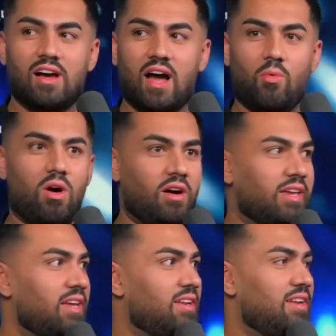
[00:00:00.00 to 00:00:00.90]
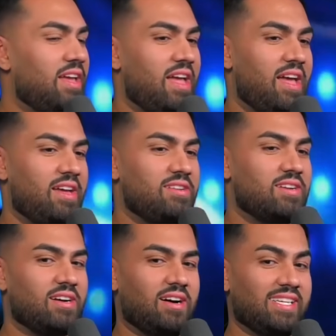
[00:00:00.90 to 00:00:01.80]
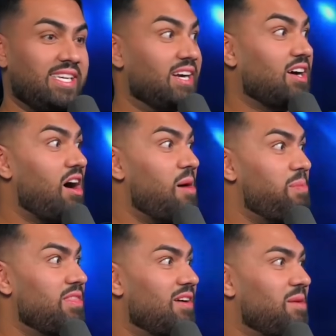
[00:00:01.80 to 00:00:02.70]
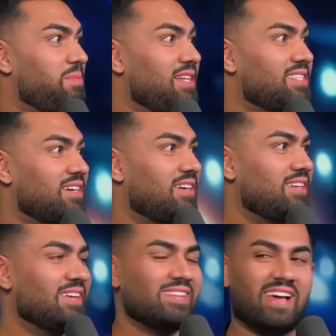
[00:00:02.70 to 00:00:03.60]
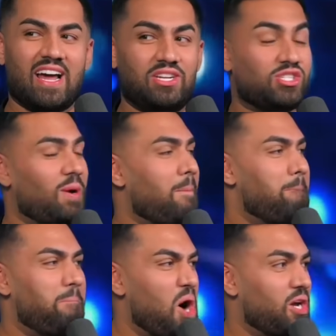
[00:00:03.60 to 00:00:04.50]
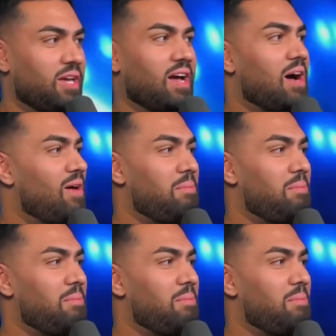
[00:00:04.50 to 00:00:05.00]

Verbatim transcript: I walk in and uh, I see a cop in there at Pizza Hut. Mm-hmm. And I just start bugging out.